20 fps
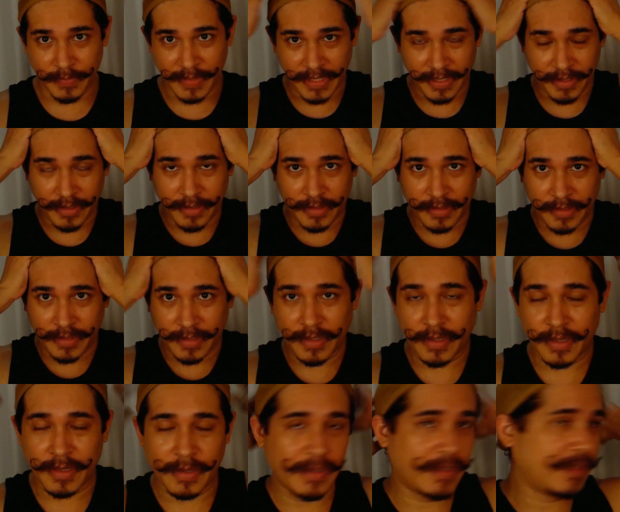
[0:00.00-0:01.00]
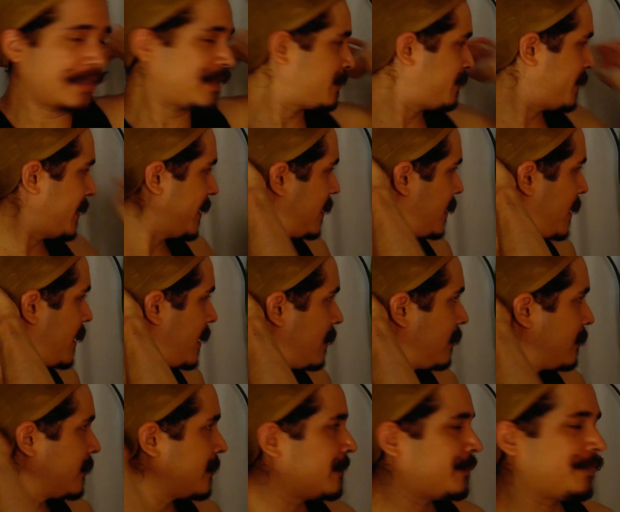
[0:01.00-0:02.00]
my hair, it's pinned
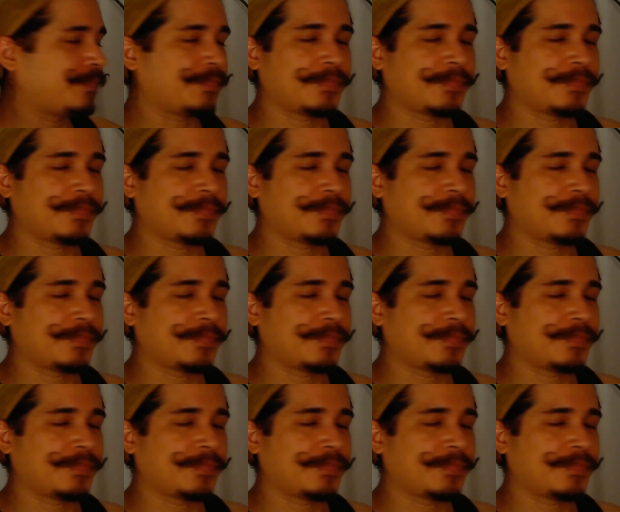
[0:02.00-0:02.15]
down.